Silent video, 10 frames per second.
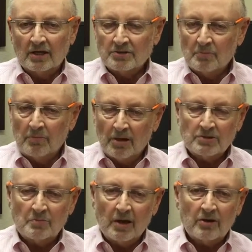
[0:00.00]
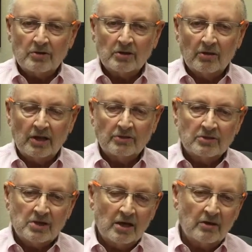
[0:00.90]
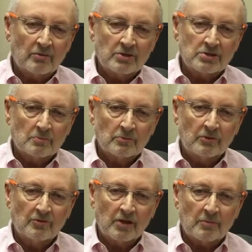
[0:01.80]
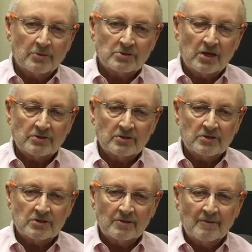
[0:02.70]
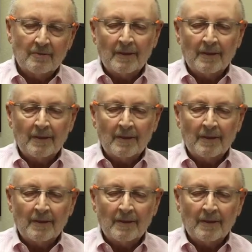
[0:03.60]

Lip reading: It's much better to let the tenant remove their possessions